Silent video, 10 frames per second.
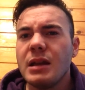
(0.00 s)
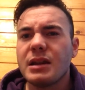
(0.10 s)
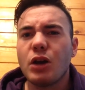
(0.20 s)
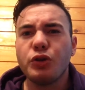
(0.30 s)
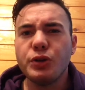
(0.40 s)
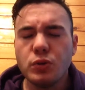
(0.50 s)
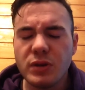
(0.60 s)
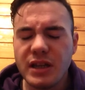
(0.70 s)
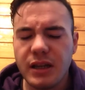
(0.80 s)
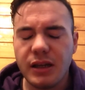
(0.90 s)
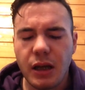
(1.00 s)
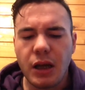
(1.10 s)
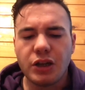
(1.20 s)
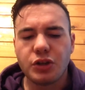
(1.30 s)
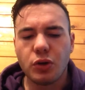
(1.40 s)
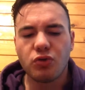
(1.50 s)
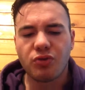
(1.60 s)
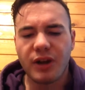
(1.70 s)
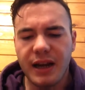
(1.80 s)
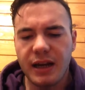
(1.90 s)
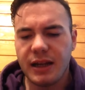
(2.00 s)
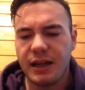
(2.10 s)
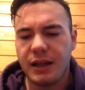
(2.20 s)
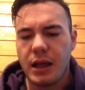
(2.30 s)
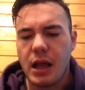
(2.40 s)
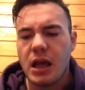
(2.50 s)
Now, you need to really